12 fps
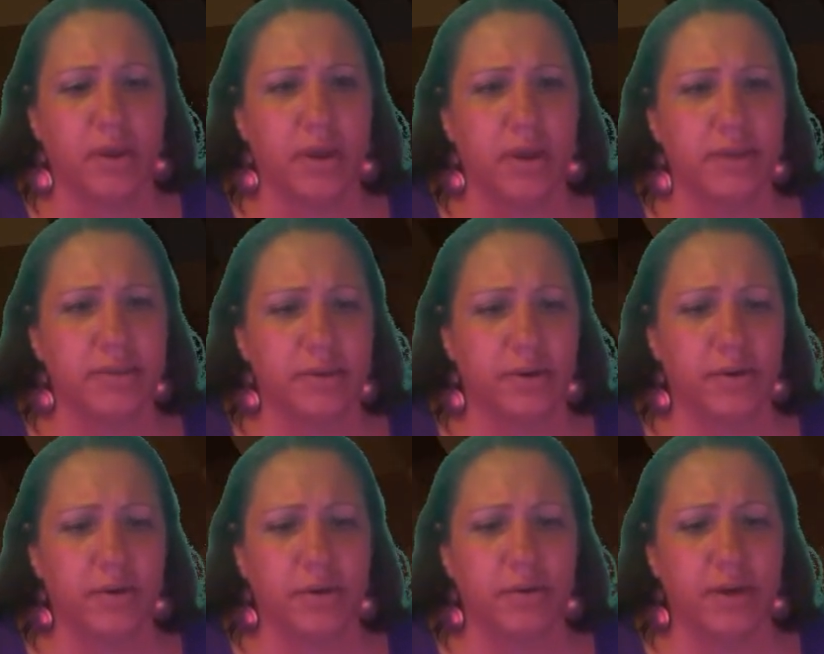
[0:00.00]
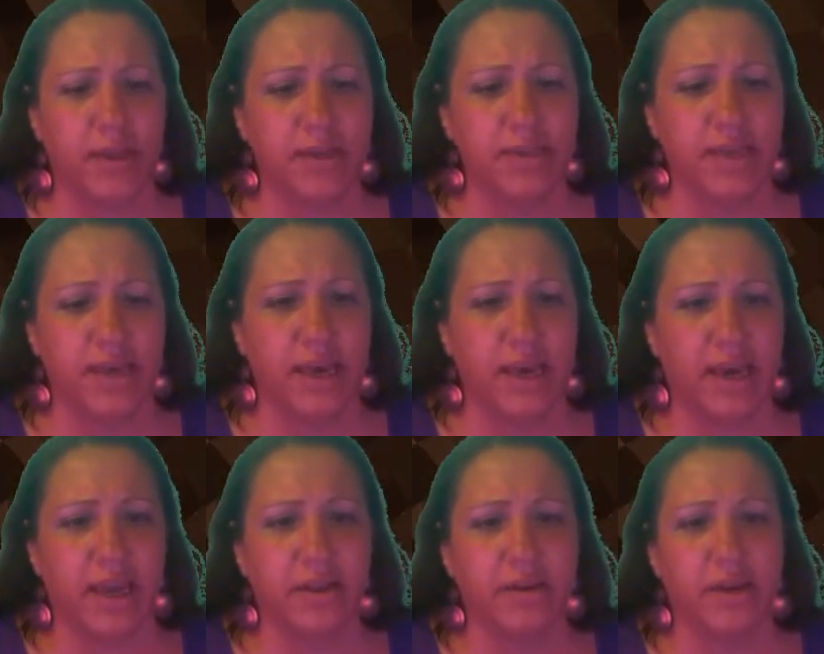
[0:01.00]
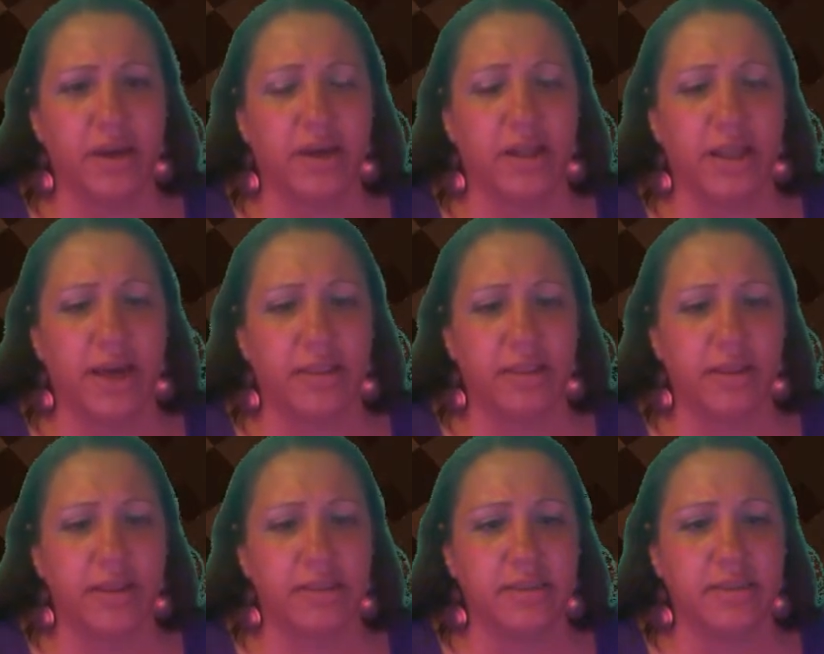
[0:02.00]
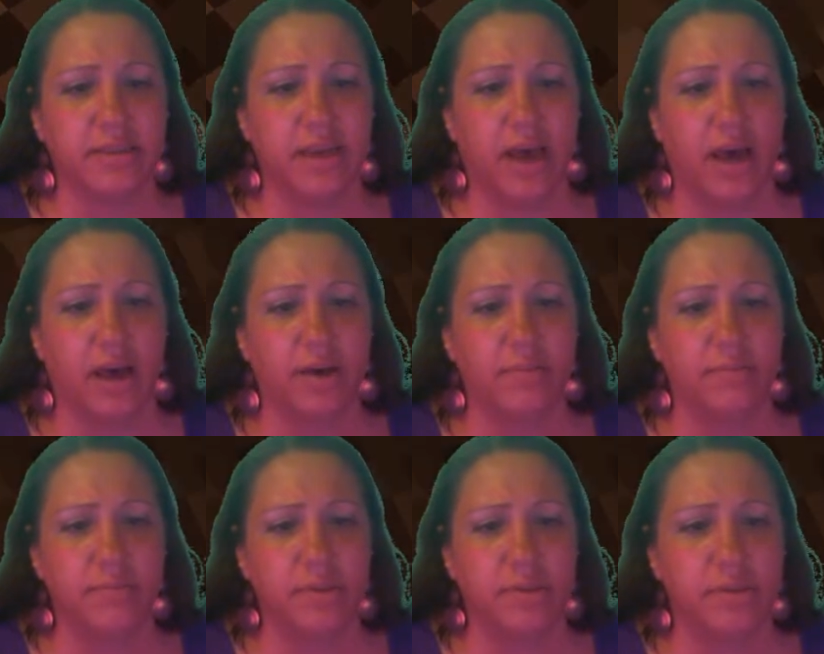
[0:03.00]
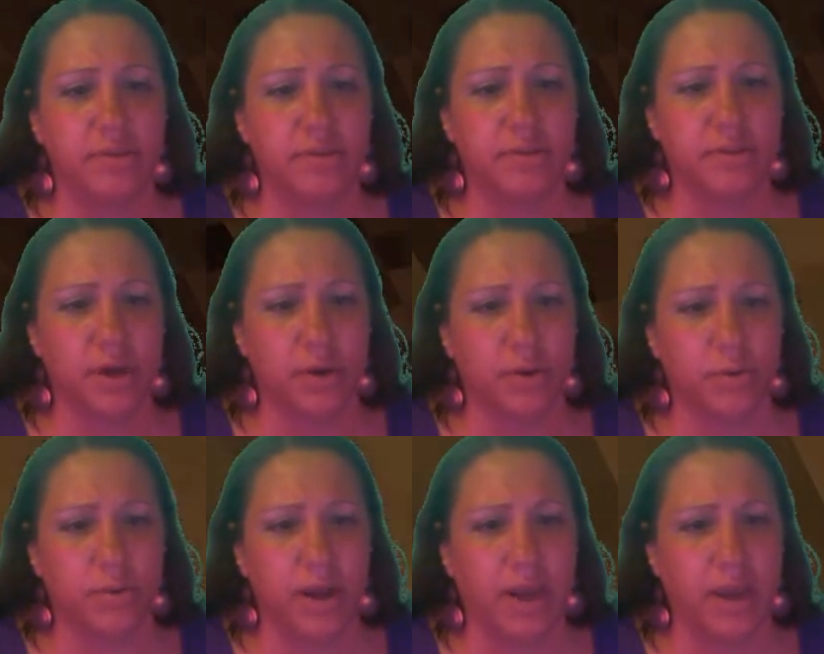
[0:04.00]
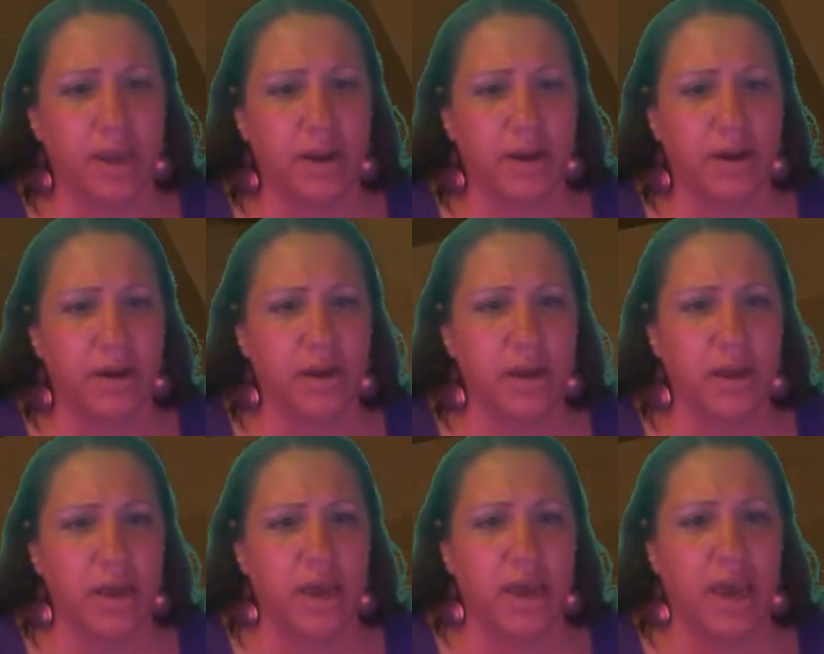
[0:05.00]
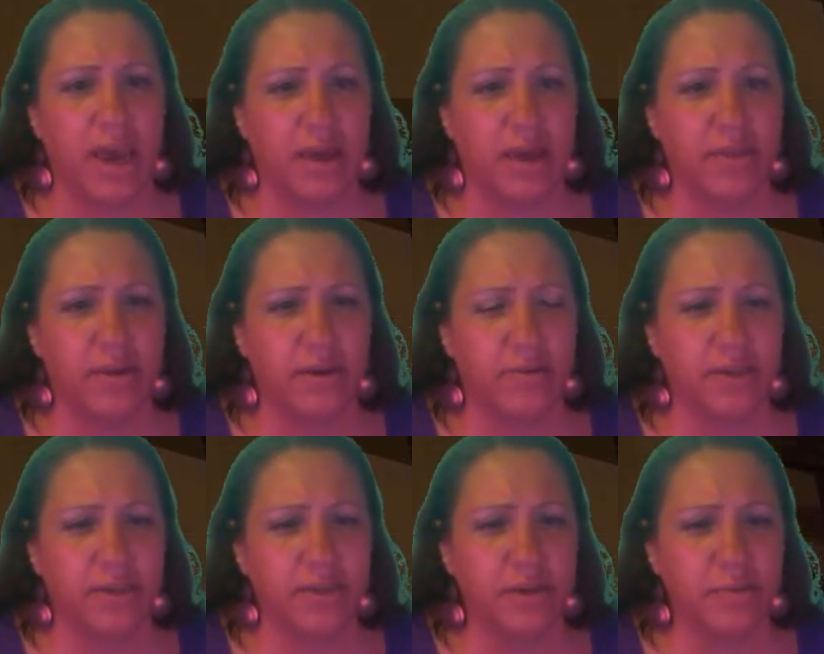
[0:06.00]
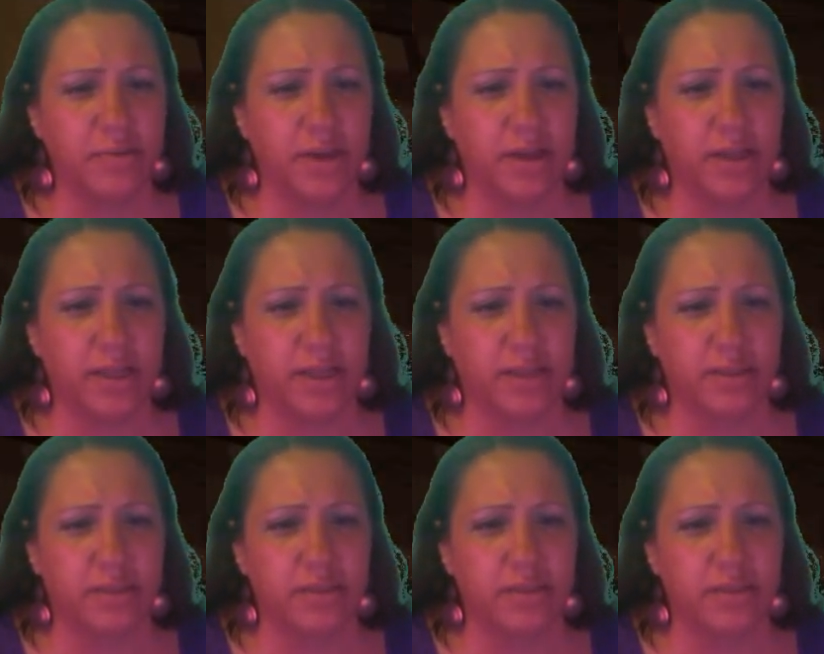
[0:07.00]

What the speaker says: so you can dig and you can collect this stone right here, And the reason you want to collect this